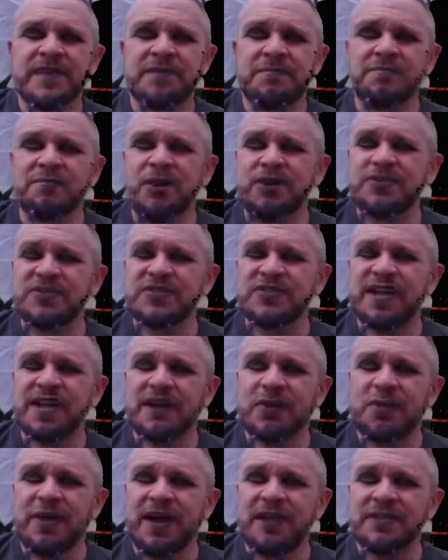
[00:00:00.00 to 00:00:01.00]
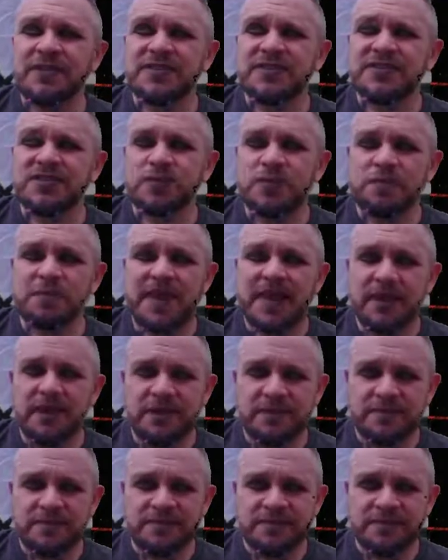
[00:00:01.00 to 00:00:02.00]
most psychoanalysts were
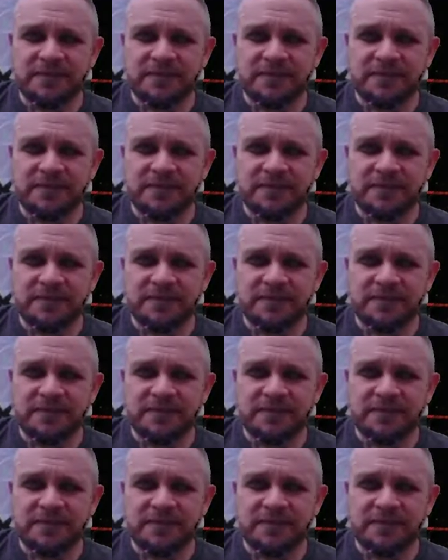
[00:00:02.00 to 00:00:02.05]
male.